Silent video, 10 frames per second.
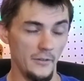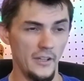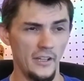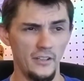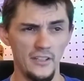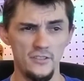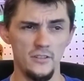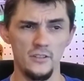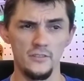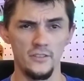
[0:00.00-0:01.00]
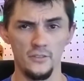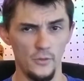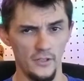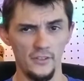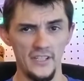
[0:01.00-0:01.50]
I'll let you know what
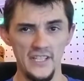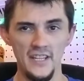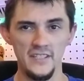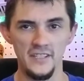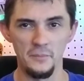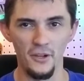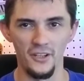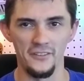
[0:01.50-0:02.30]
it really takes to pull off